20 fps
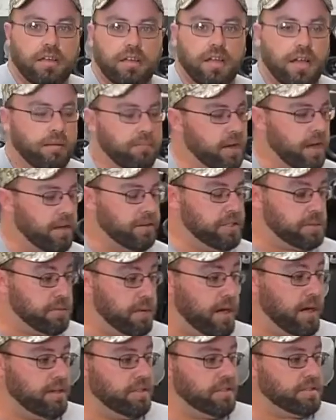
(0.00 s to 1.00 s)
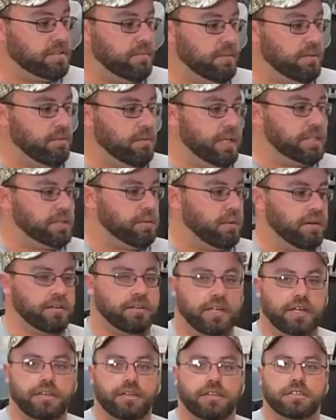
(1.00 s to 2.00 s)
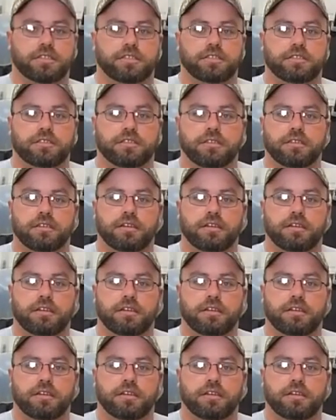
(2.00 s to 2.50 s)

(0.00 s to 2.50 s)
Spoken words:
I'm Rodney Spires. I'm the wastewater technician